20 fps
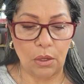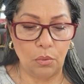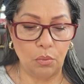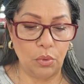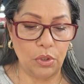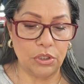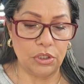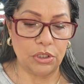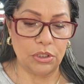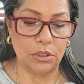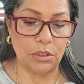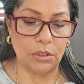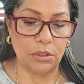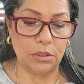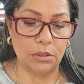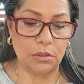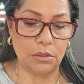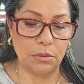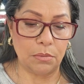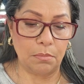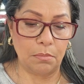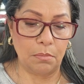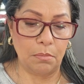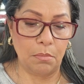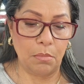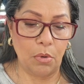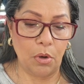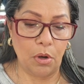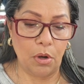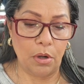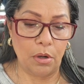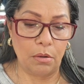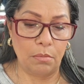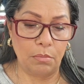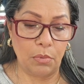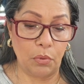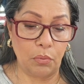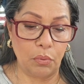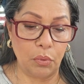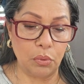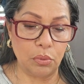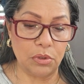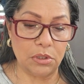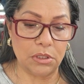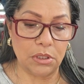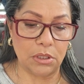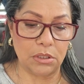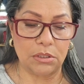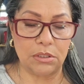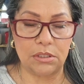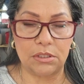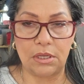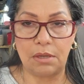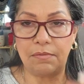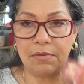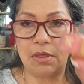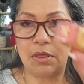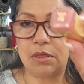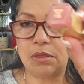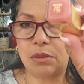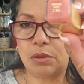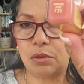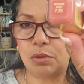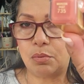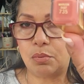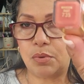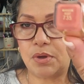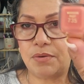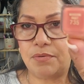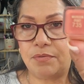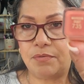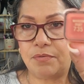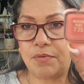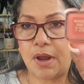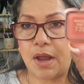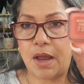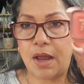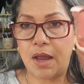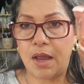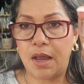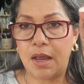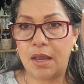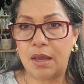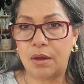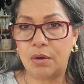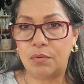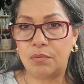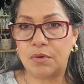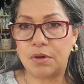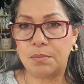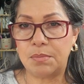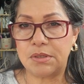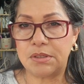which is Maroon Dust 735. Let